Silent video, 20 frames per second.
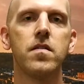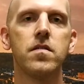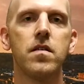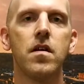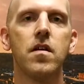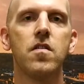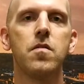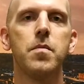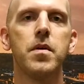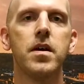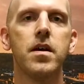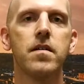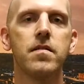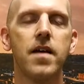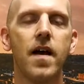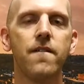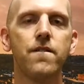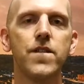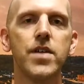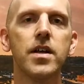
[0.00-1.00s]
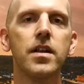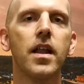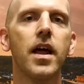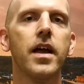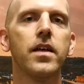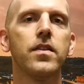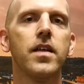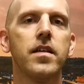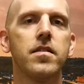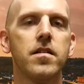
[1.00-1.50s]
sense because I feel
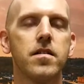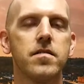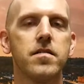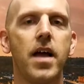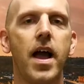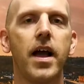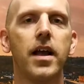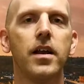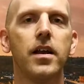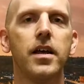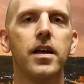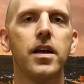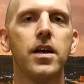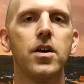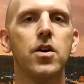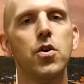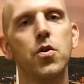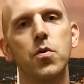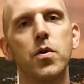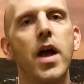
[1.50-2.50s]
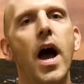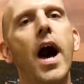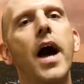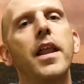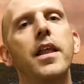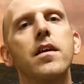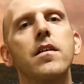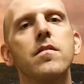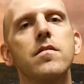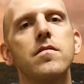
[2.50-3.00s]
like that's exactly who
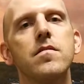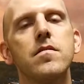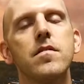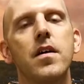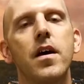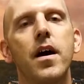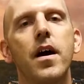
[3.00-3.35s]
God is.